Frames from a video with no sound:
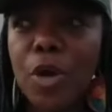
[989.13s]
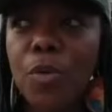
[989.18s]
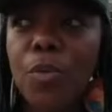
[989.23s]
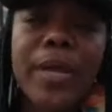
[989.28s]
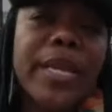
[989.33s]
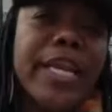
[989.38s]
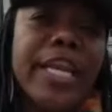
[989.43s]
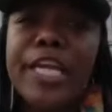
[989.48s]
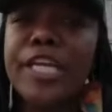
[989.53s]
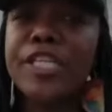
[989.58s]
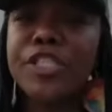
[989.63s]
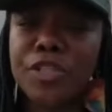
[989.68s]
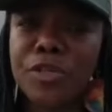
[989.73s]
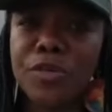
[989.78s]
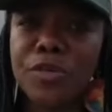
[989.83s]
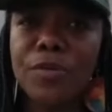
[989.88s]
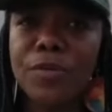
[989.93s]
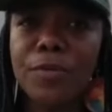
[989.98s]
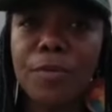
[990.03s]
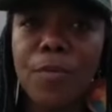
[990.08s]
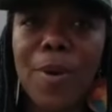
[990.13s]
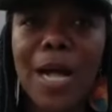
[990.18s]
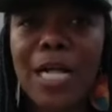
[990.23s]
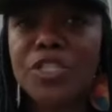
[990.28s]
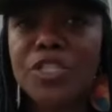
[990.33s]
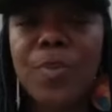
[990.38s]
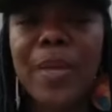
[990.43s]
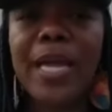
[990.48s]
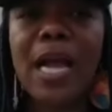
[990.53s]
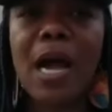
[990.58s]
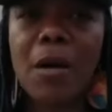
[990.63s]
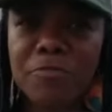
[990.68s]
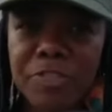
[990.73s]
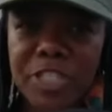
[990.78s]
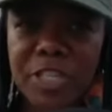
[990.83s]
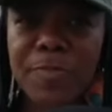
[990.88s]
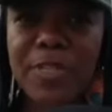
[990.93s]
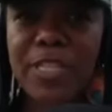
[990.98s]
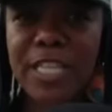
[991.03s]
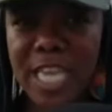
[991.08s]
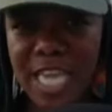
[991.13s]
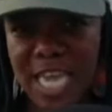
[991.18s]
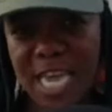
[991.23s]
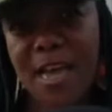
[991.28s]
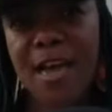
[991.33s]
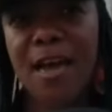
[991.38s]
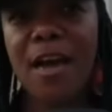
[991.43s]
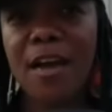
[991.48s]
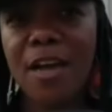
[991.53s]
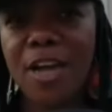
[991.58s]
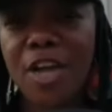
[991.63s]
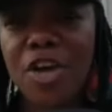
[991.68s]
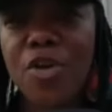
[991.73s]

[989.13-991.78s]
So we need to, whilst we're comfortable here,